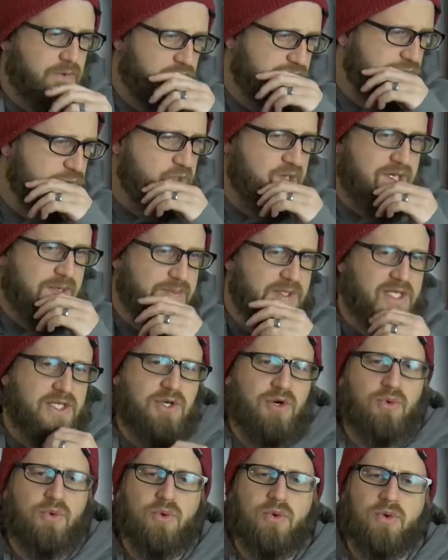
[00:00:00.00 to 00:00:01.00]
wouldn't it be
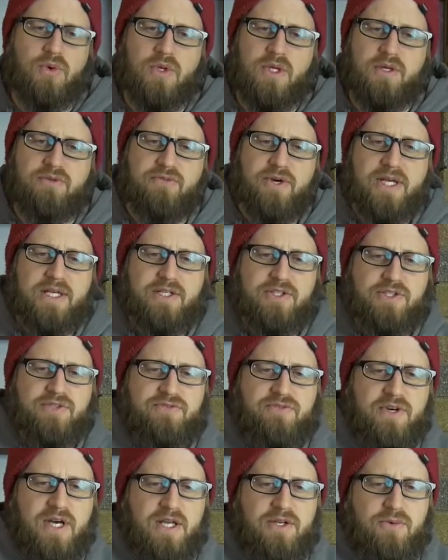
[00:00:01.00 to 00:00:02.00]
cool if I could
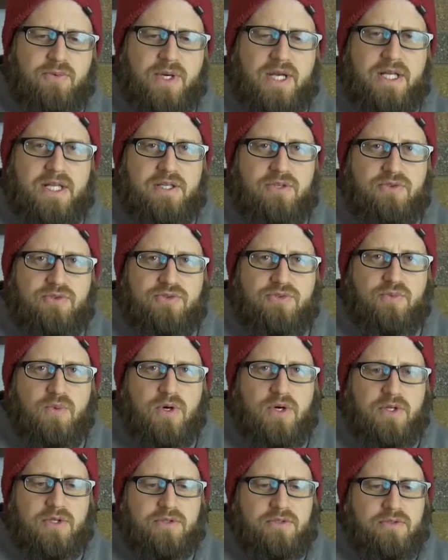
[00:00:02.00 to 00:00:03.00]
just find a way to use
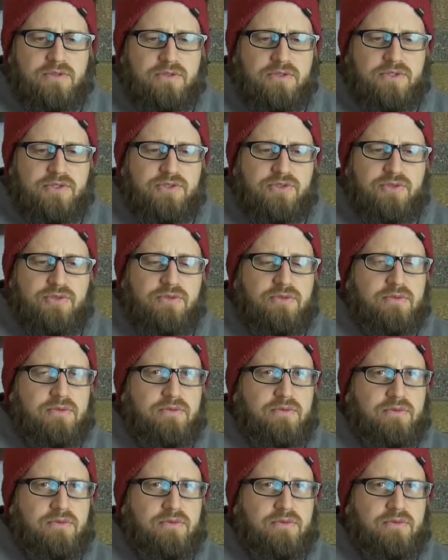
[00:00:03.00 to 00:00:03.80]
1, 2,